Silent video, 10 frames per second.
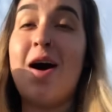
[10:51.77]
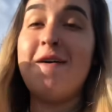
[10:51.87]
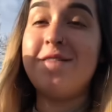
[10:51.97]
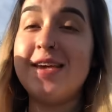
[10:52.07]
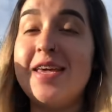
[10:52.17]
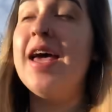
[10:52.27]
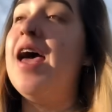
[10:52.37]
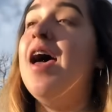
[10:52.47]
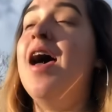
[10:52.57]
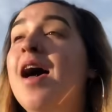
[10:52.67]
coffee.
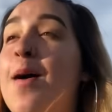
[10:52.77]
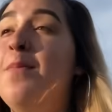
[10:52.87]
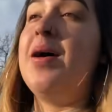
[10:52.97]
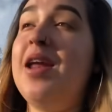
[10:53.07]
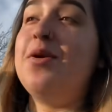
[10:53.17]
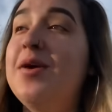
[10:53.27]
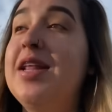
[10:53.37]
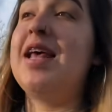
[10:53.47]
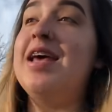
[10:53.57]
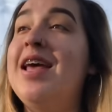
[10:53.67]
But
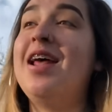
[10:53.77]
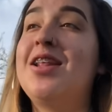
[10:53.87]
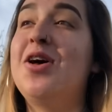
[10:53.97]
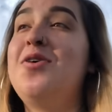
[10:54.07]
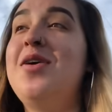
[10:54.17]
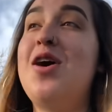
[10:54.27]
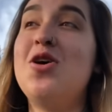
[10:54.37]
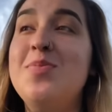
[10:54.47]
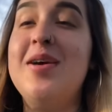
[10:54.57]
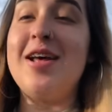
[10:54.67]
anyways, yeah. So I
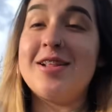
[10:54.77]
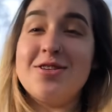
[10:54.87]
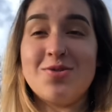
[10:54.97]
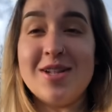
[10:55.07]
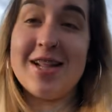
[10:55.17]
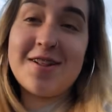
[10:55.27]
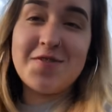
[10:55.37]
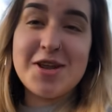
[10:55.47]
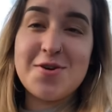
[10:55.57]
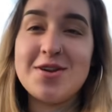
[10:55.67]
hope you guys enjoyed this
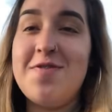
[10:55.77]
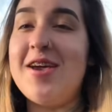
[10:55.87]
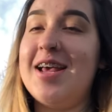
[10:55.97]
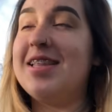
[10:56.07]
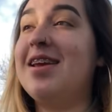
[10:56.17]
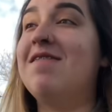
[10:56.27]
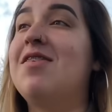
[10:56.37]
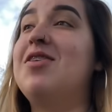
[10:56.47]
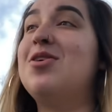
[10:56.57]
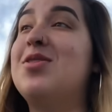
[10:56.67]
video, and if you guys did, give this
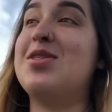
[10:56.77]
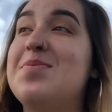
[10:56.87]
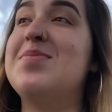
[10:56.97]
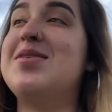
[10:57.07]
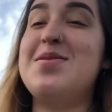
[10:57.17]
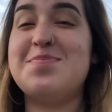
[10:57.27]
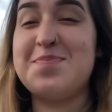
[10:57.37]
video a thumbs up.